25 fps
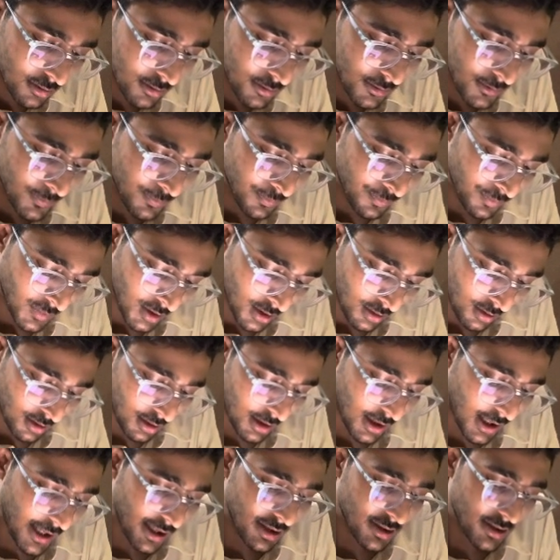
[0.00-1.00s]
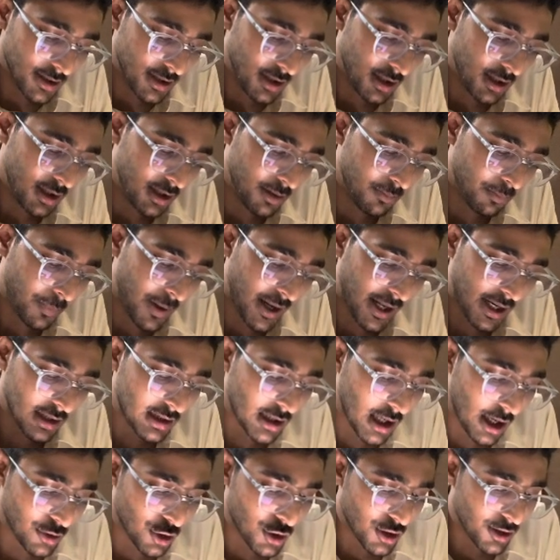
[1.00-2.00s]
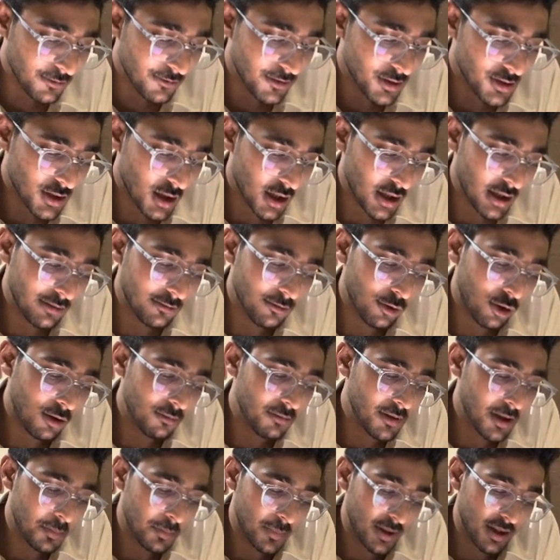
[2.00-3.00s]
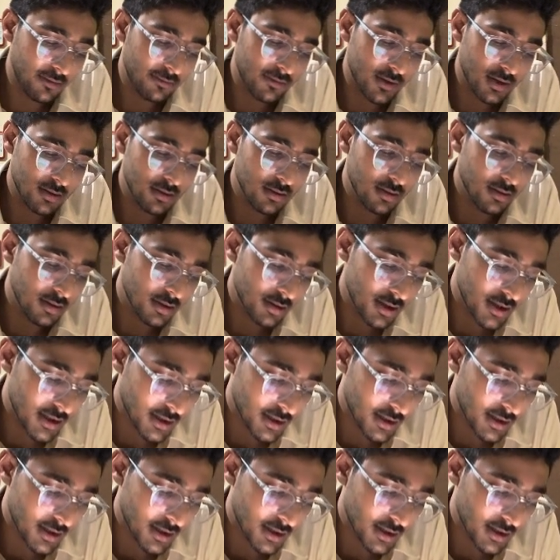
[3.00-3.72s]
Like the parathyroids which are involved in men 1, it causes